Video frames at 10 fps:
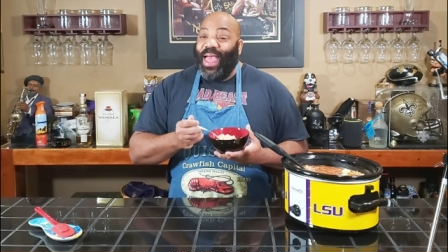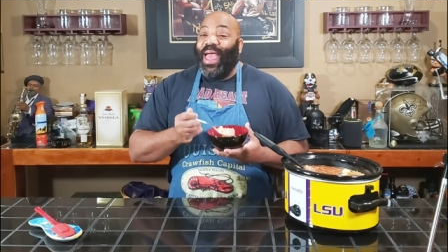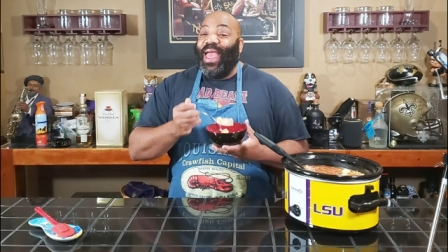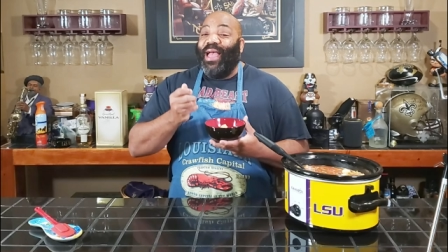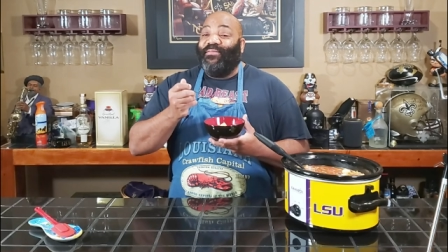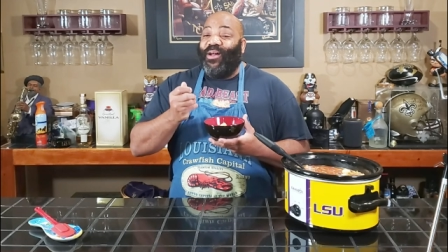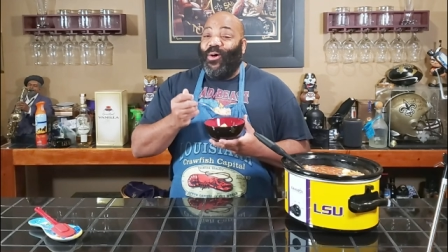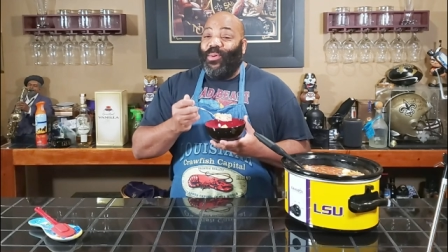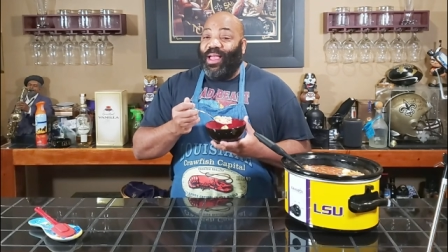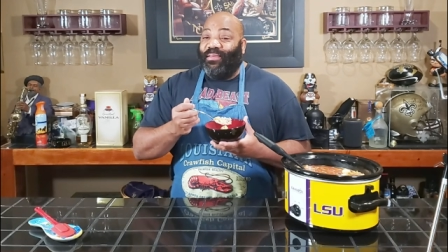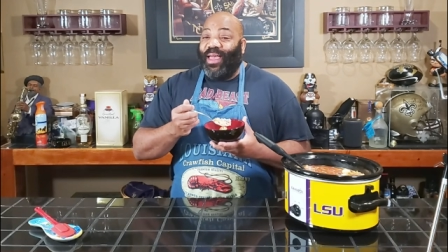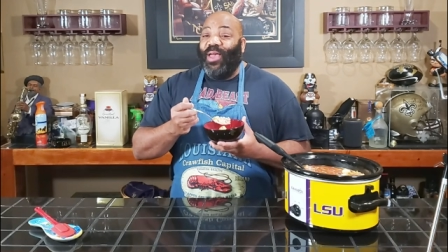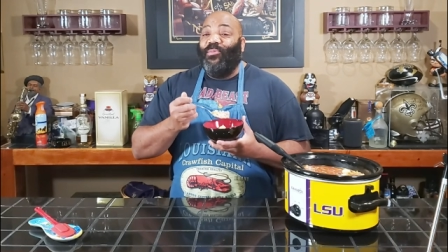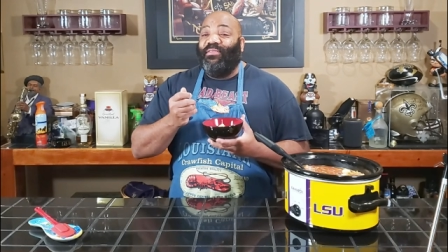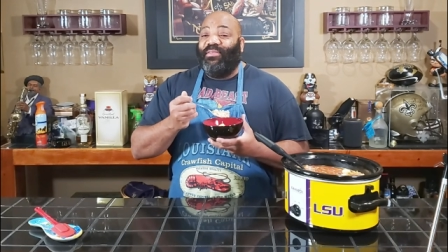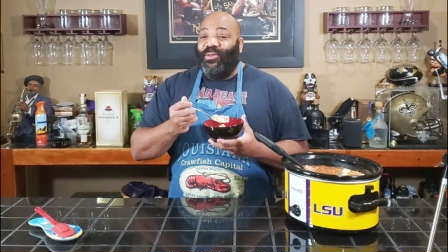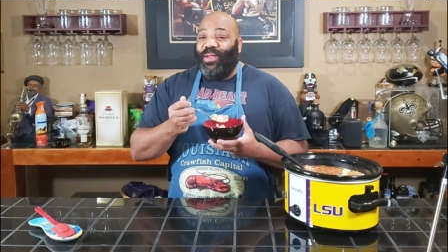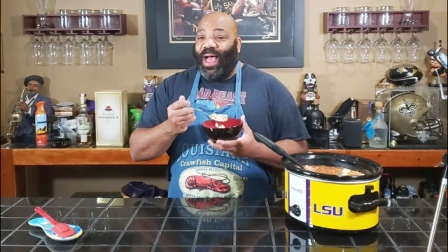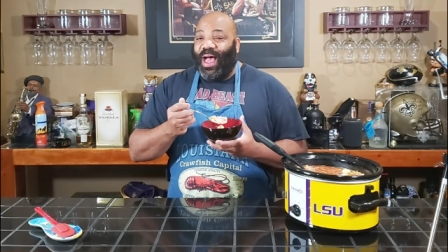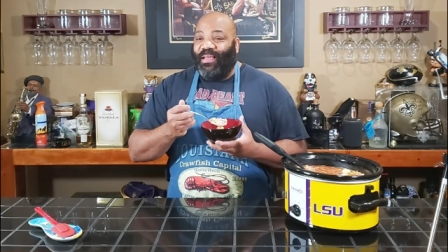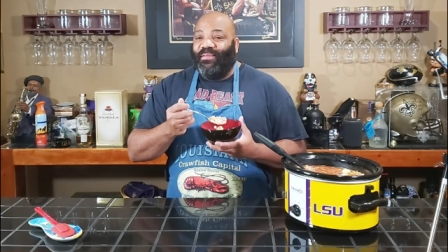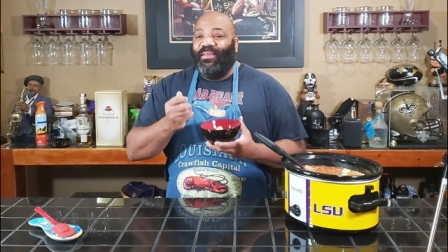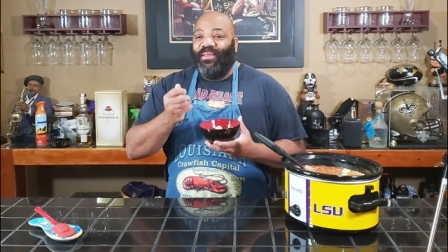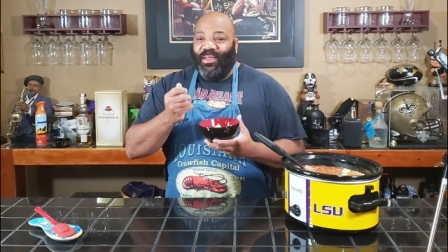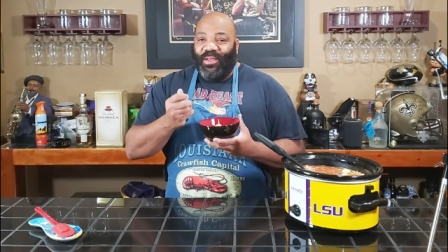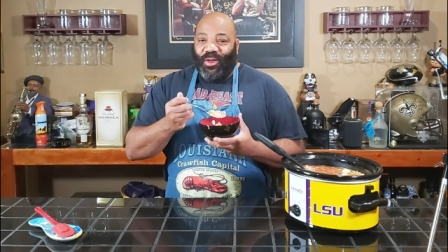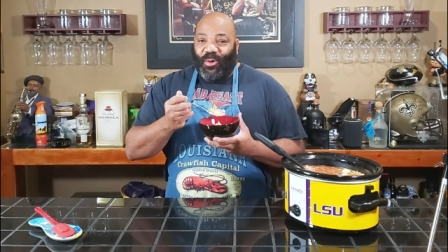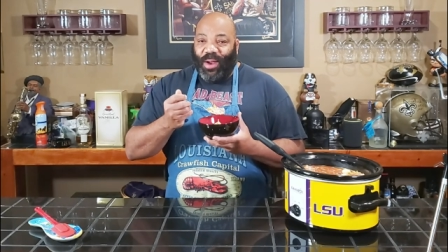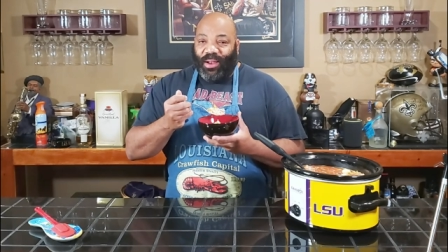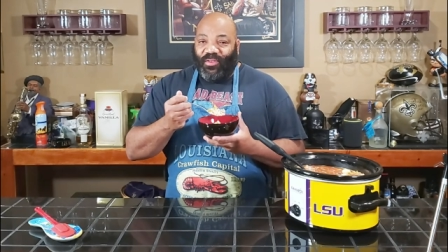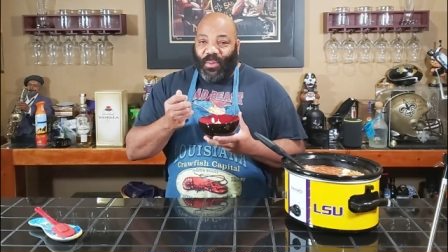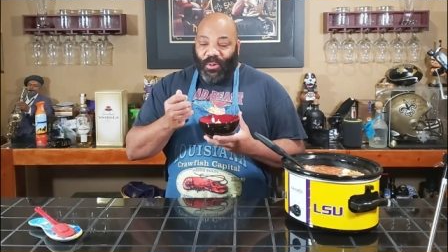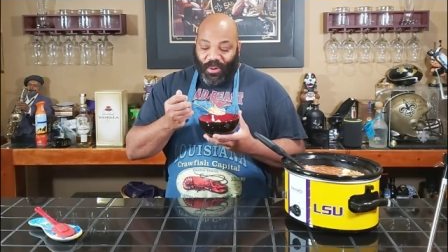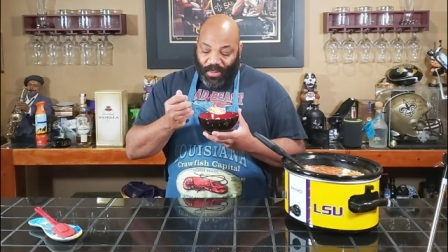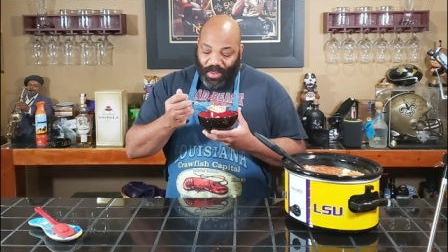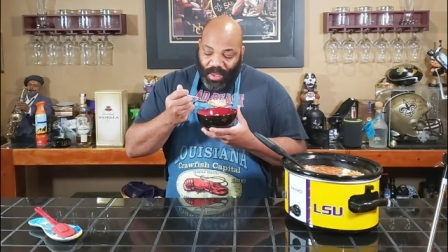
Hey, as always, hey, we'll see you guys around the smoker.